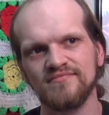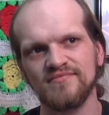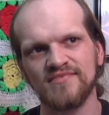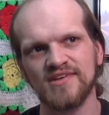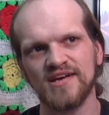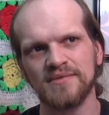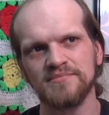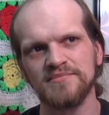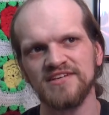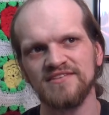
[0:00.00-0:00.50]

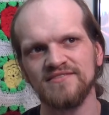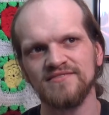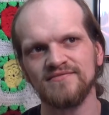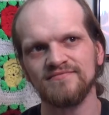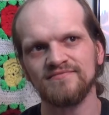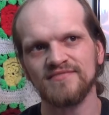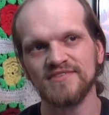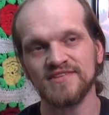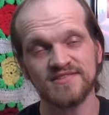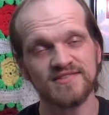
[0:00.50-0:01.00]
I
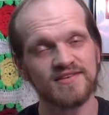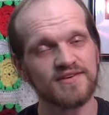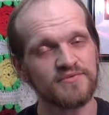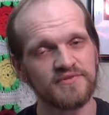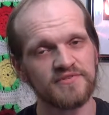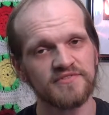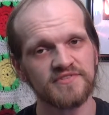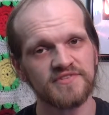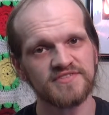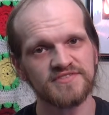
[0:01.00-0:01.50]
mean, is that
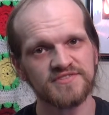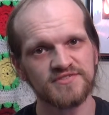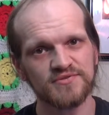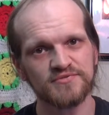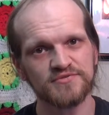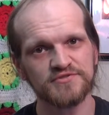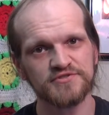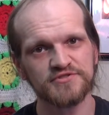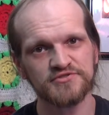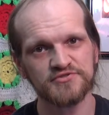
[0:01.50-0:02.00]
really a
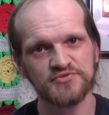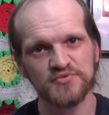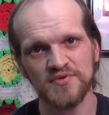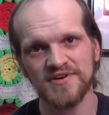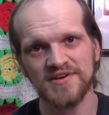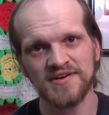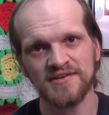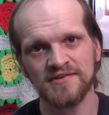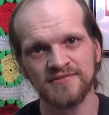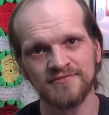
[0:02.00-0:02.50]
soldier's
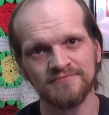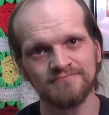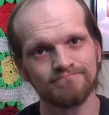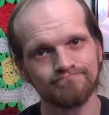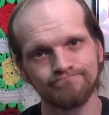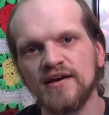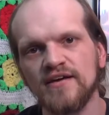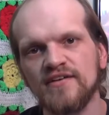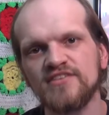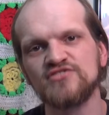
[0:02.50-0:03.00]
way?
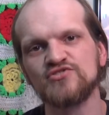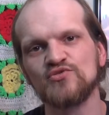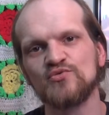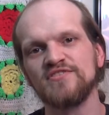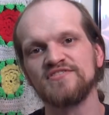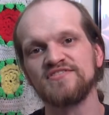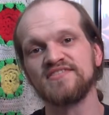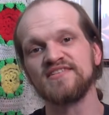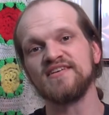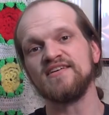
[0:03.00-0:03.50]
And
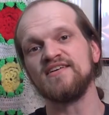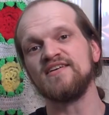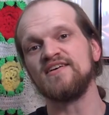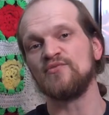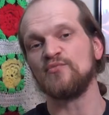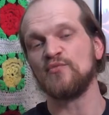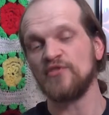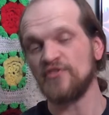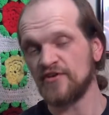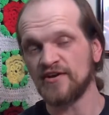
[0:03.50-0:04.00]
towards the
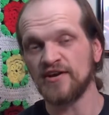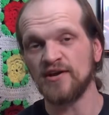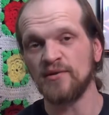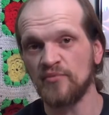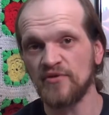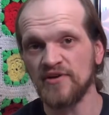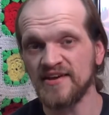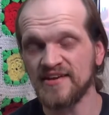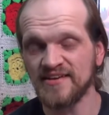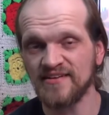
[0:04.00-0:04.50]
end, when they're gonna
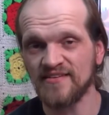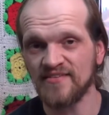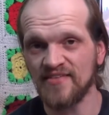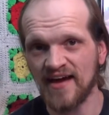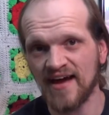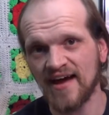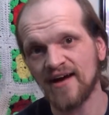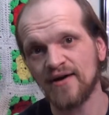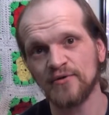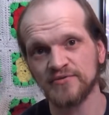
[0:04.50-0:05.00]
break into the
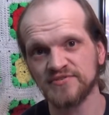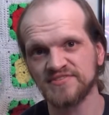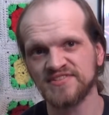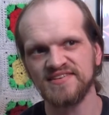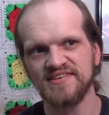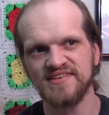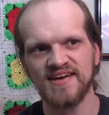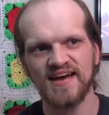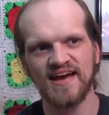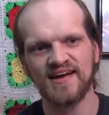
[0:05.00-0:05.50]
house,
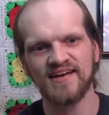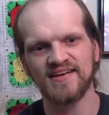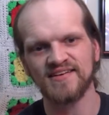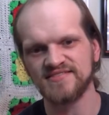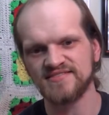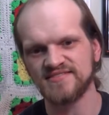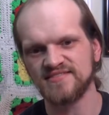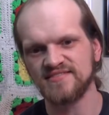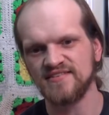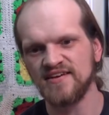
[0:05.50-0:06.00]
he
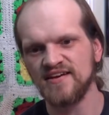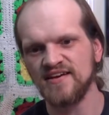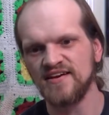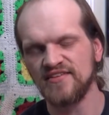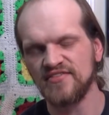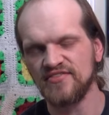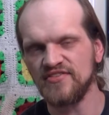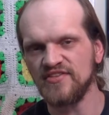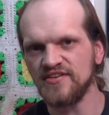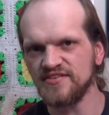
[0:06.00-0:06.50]
has
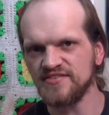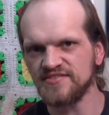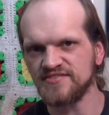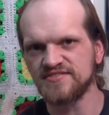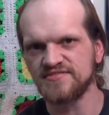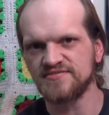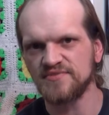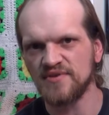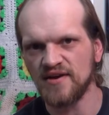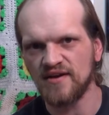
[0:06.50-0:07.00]

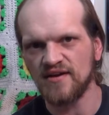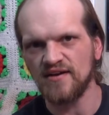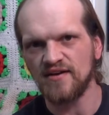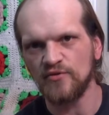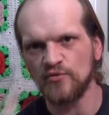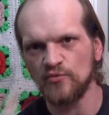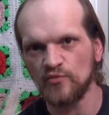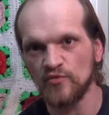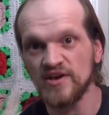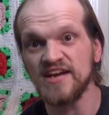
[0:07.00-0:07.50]
this
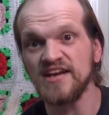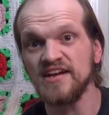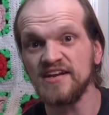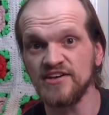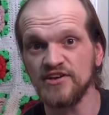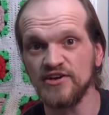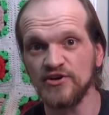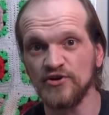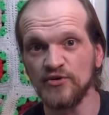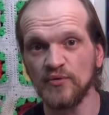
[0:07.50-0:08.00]

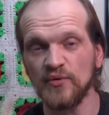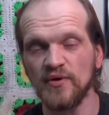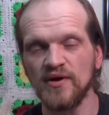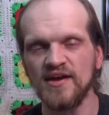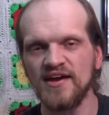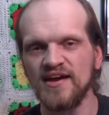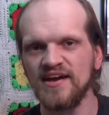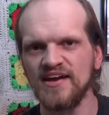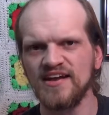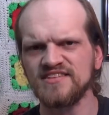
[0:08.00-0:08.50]
radio,
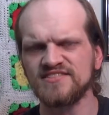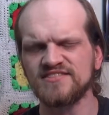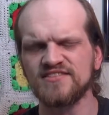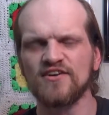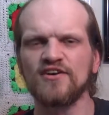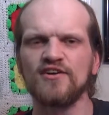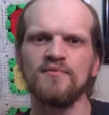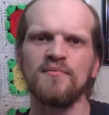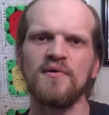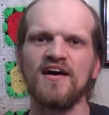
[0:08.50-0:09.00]
and he's
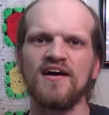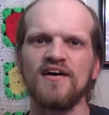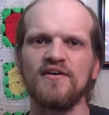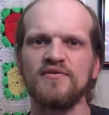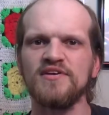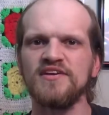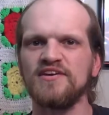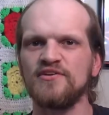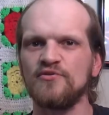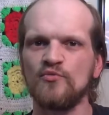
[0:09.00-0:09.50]
talking about how
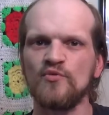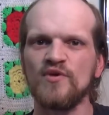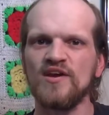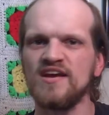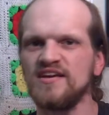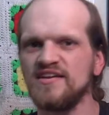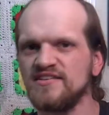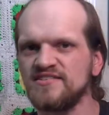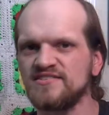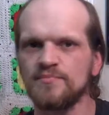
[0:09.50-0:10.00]
he can
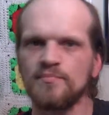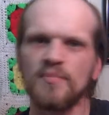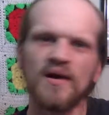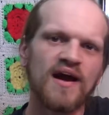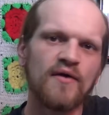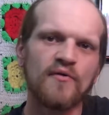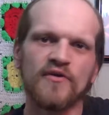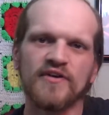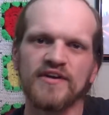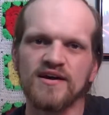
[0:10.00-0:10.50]
raise the
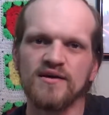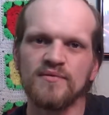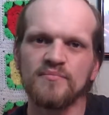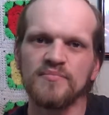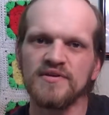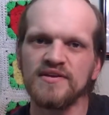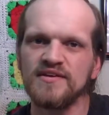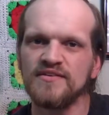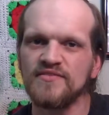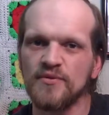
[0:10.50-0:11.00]
power
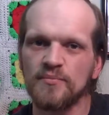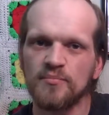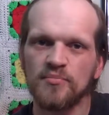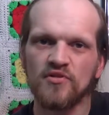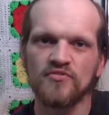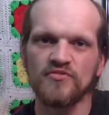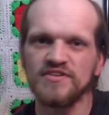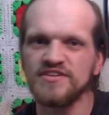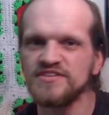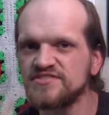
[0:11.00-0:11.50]
company and the
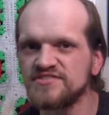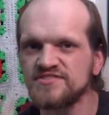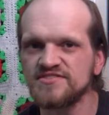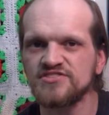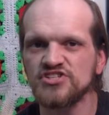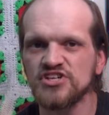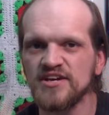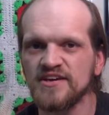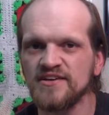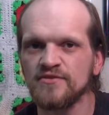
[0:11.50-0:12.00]
police
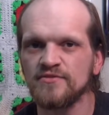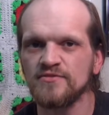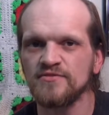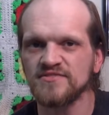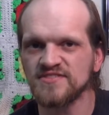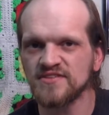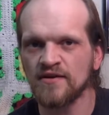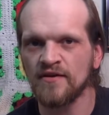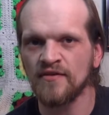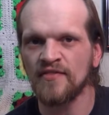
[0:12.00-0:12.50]

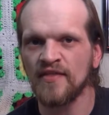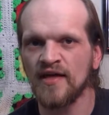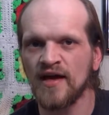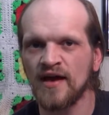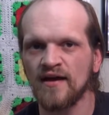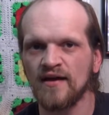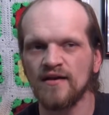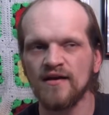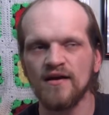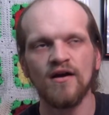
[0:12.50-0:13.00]
channels on
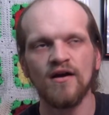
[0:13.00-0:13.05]
that.